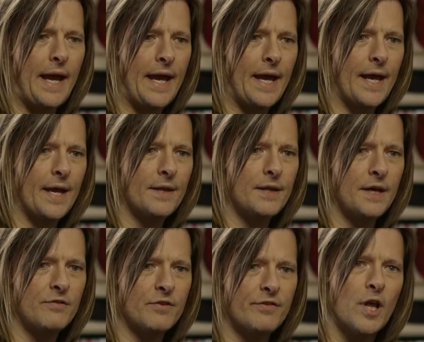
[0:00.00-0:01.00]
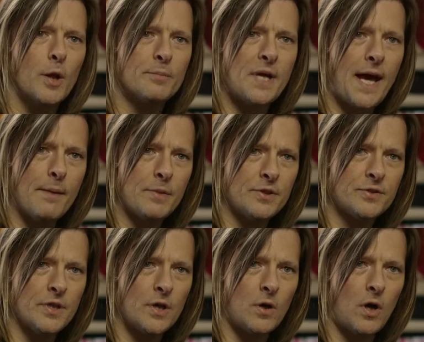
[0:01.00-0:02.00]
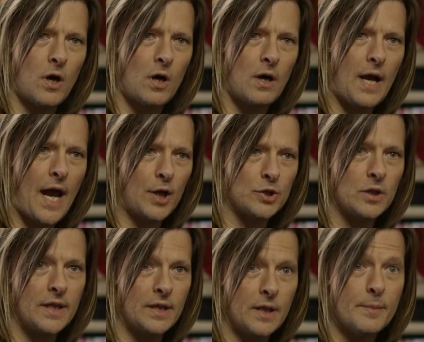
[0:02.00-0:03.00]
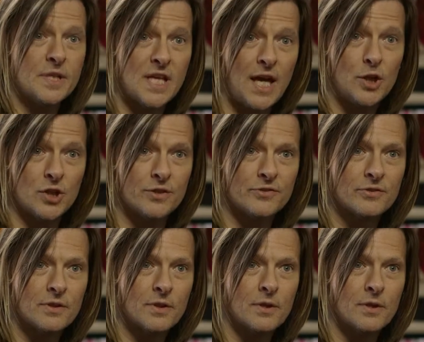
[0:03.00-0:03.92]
and they've developed habits that are actually limitations.